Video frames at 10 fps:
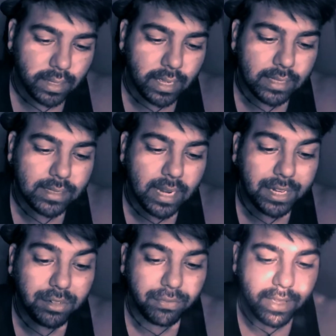as
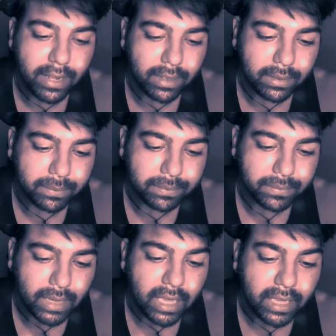night fell,
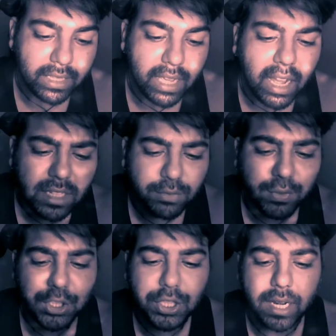he asked
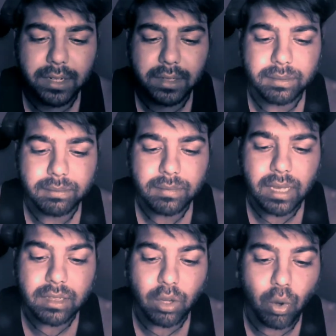for shelter
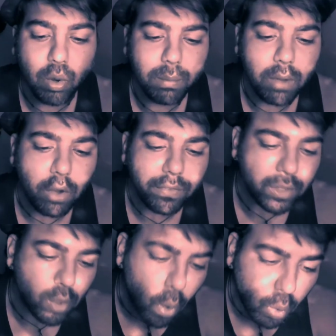at the home of
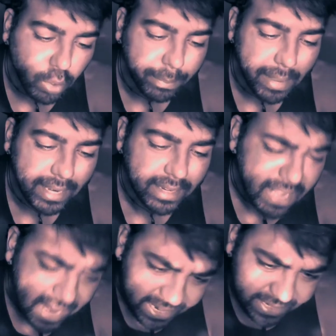an old man
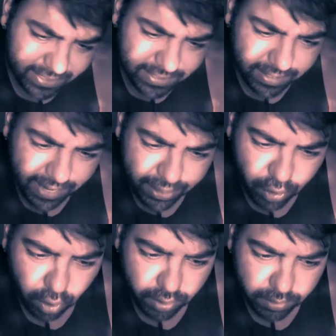and his
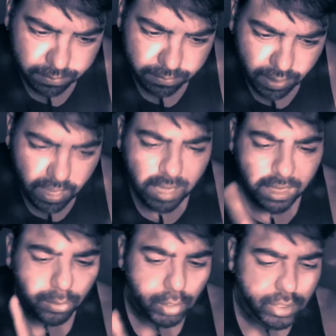granddaughter.
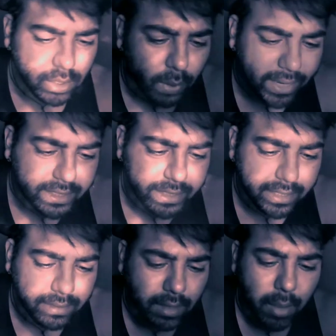He was invited
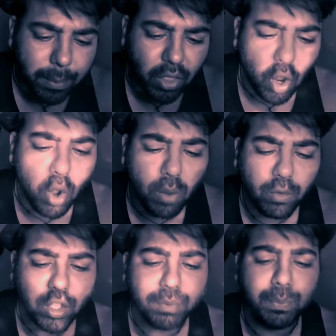in, but the home
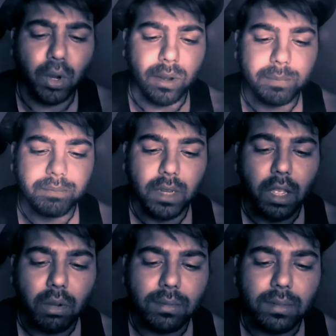was poor.
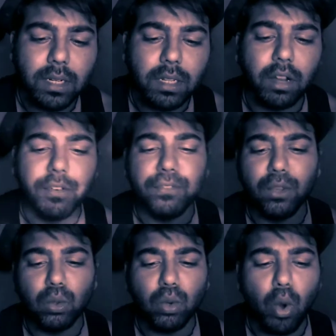Only a
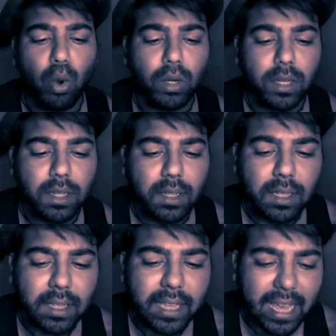few oat
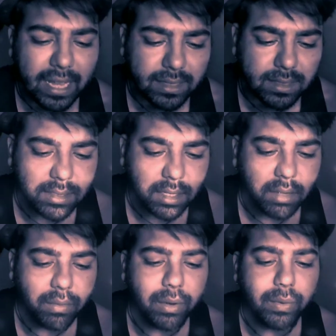cakes
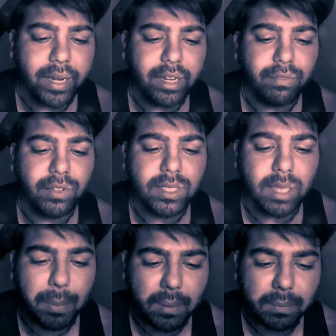were ready for
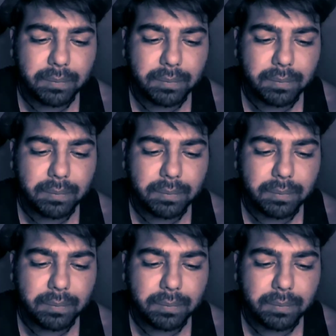supper.